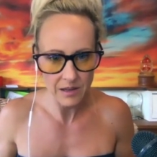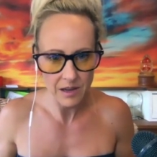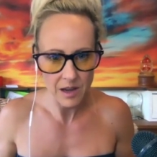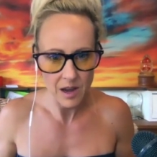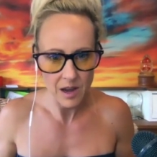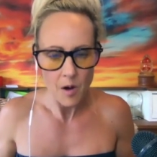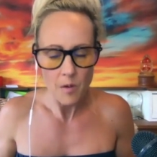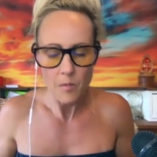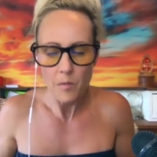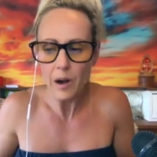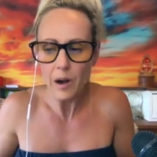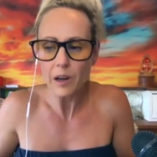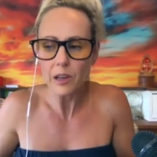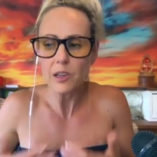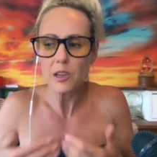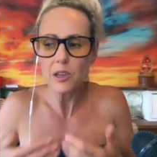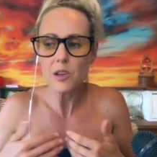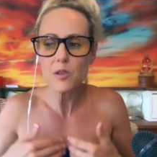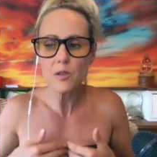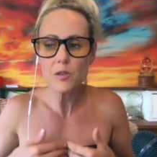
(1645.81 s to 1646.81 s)
where
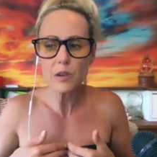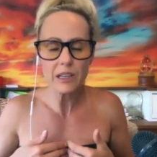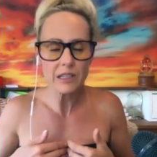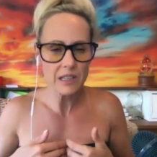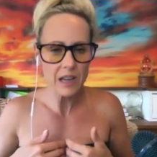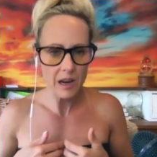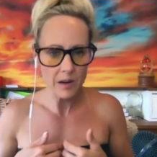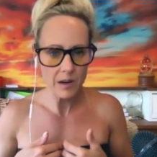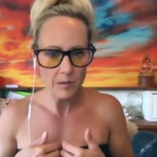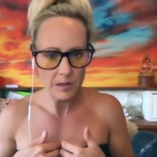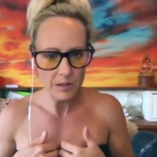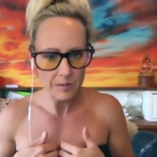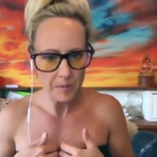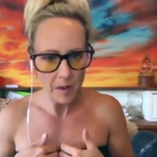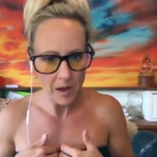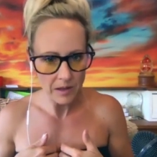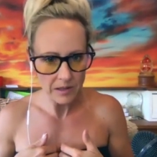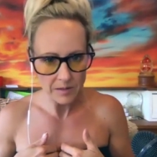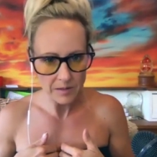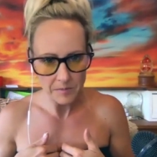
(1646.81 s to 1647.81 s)
you can take
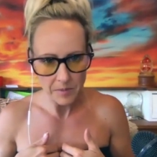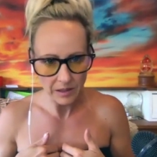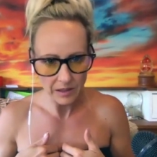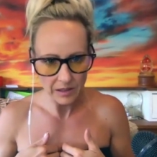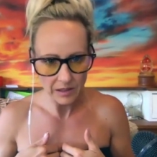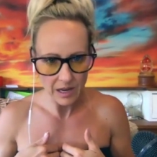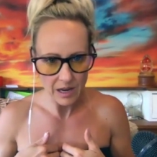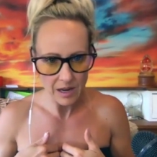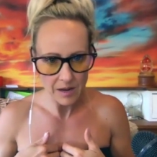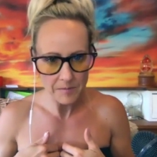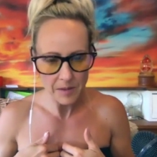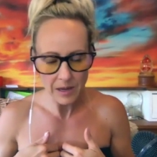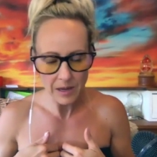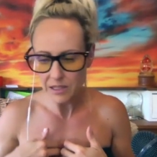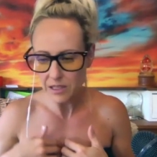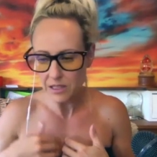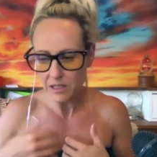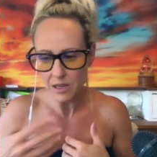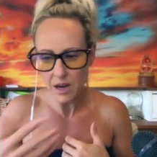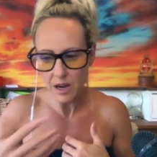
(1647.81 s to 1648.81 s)
responsibility, because
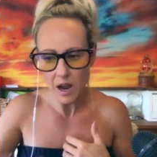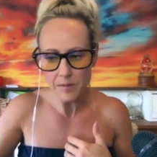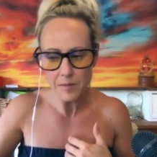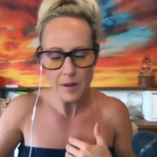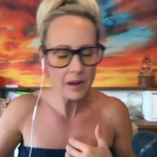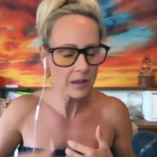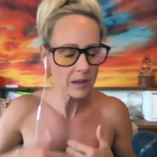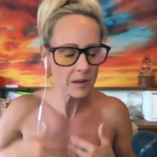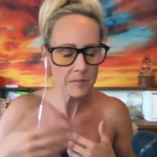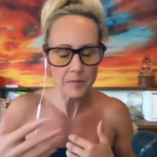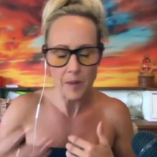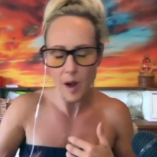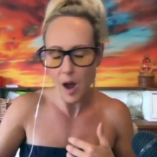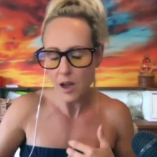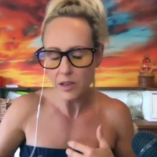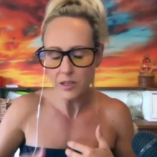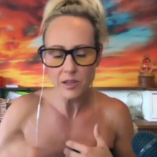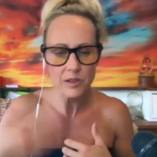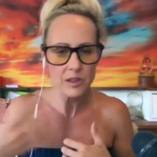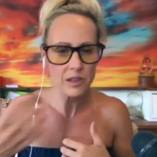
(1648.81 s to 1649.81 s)
it's not about your
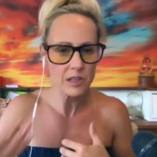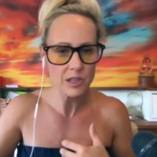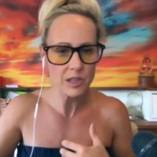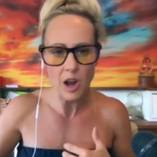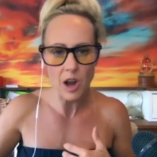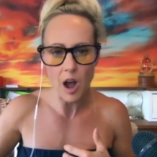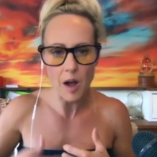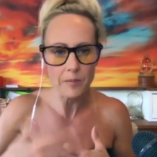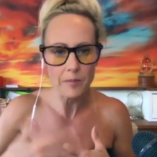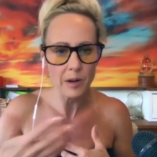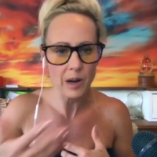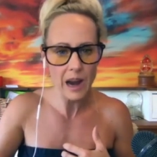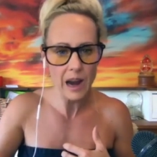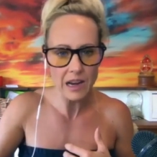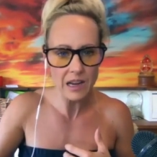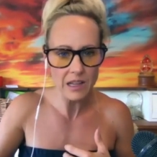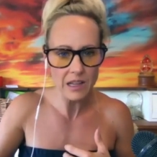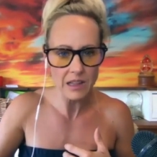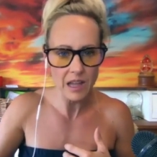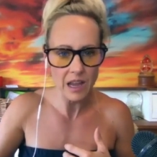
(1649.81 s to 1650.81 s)
boss or the job or
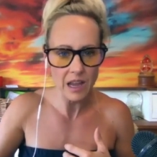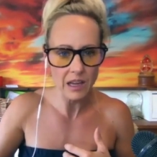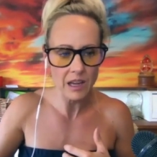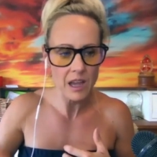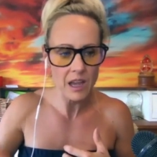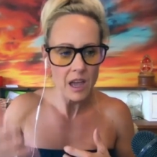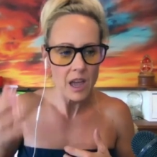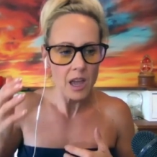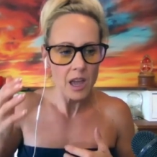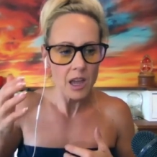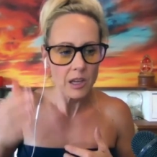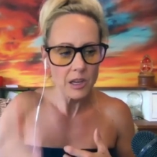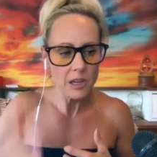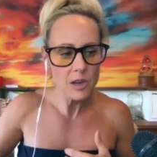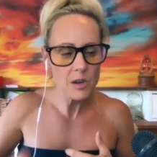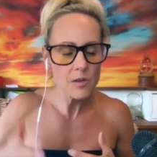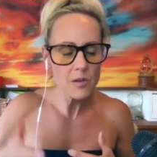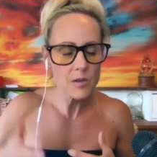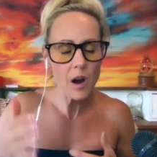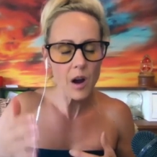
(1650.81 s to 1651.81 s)
anything.
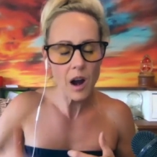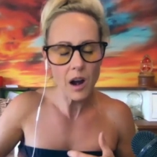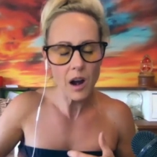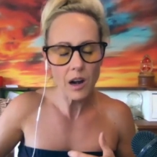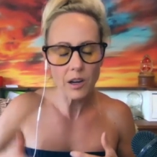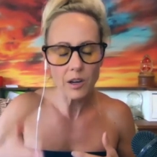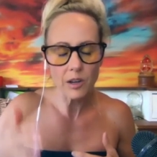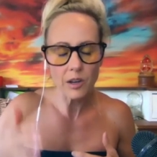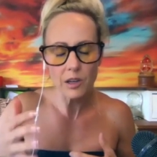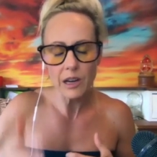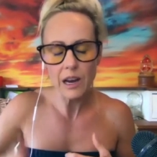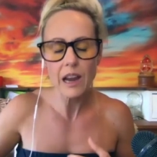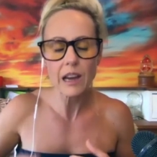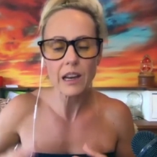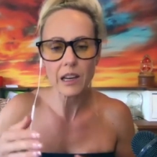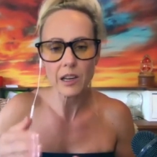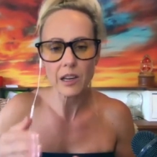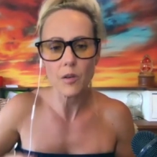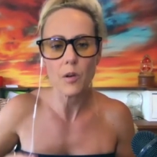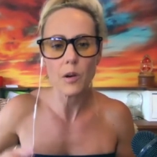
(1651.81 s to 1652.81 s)
You are creating
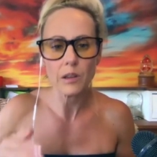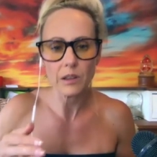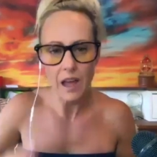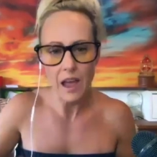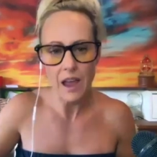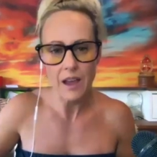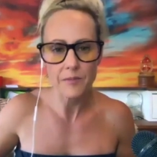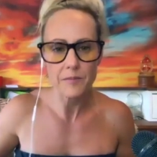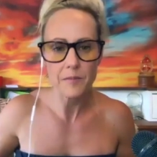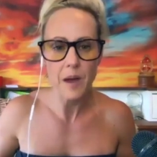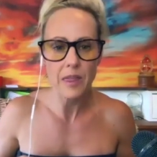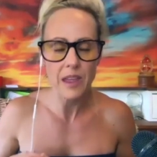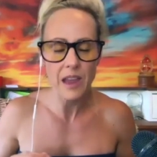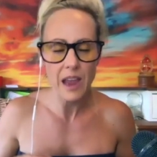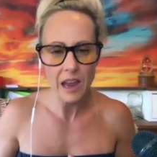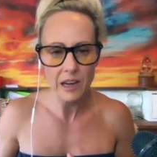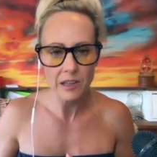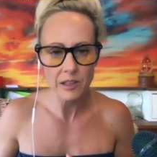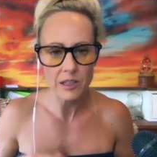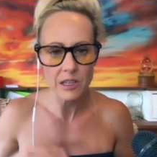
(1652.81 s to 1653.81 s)
your life by the
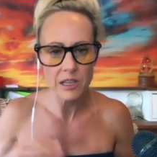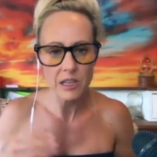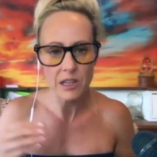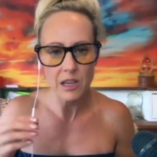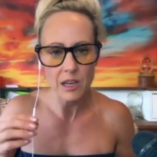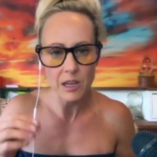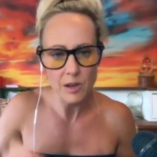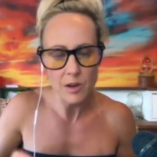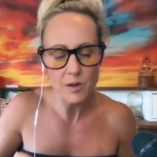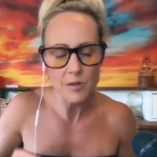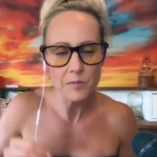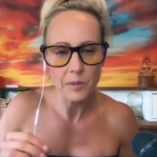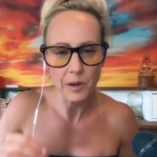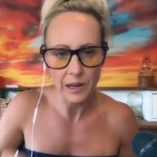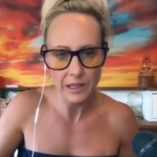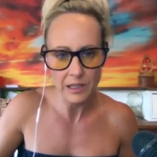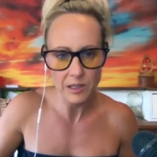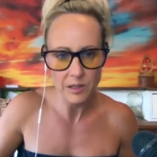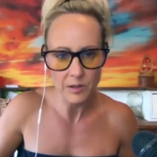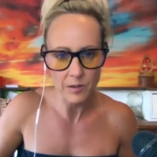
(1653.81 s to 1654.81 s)
energy that you bring
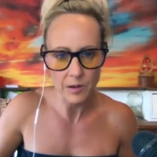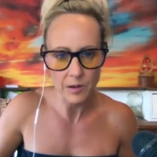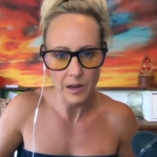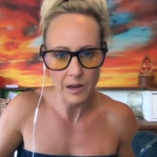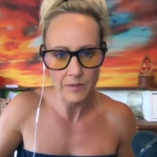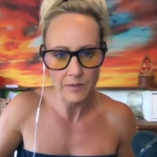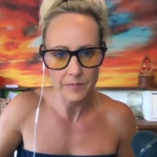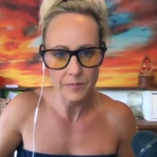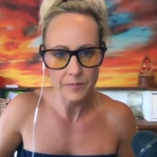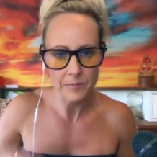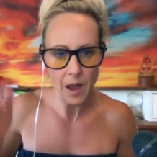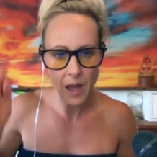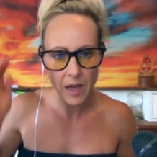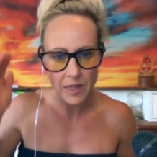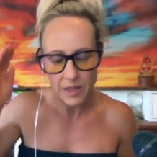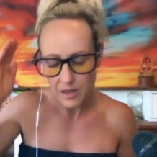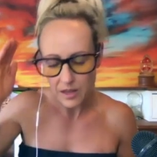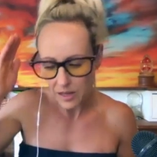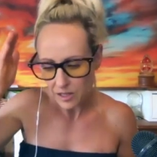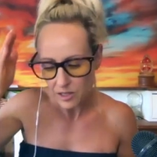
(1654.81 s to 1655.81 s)
to it, by
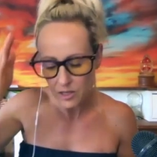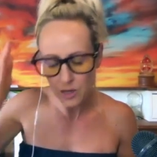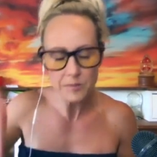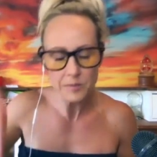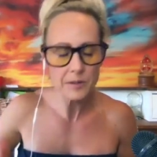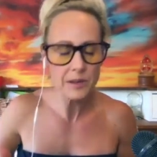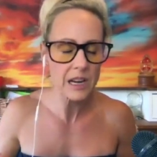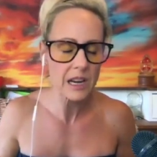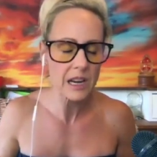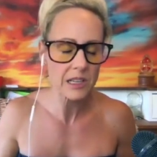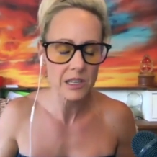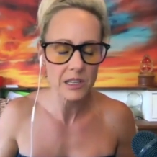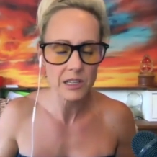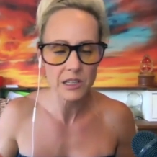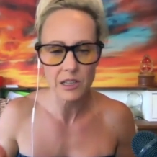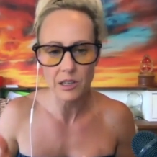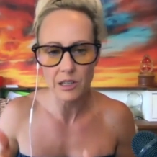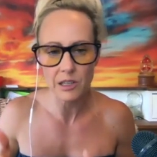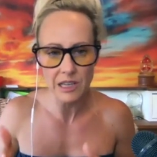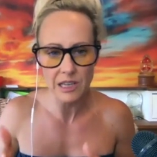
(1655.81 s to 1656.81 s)
the interpretations you're
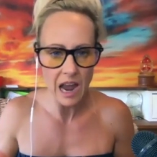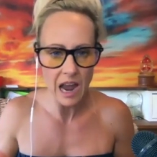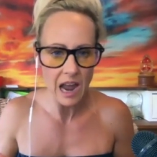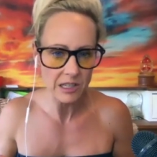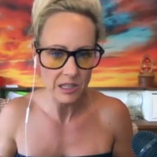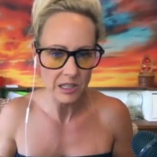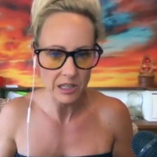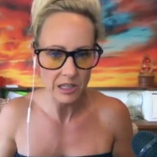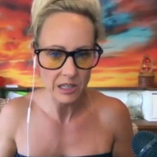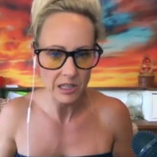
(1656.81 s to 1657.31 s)
attaching